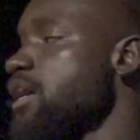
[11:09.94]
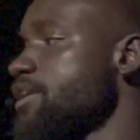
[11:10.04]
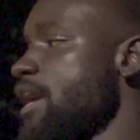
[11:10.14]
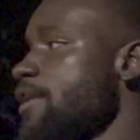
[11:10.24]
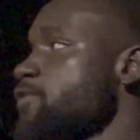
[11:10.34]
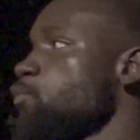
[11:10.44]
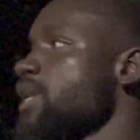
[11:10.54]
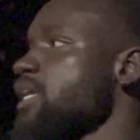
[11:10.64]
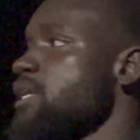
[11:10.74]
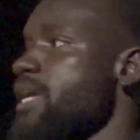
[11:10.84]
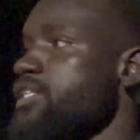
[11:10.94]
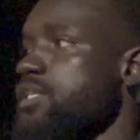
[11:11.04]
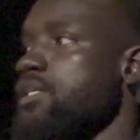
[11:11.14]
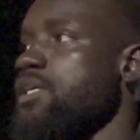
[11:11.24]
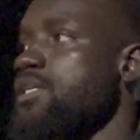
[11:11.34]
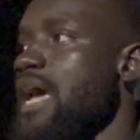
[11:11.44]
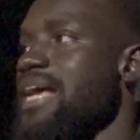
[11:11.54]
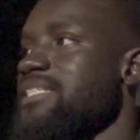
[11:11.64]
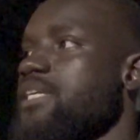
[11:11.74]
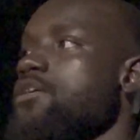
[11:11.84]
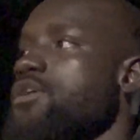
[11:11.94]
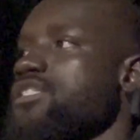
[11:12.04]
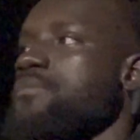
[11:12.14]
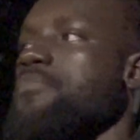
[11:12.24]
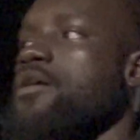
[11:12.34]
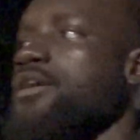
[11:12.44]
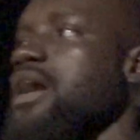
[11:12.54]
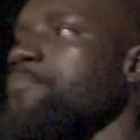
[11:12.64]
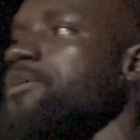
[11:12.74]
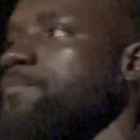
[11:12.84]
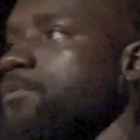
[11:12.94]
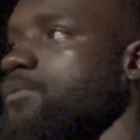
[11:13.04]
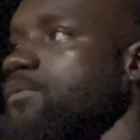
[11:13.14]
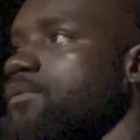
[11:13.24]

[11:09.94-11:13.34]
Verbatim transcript: under every wicked nation that has killed us and murdered our people,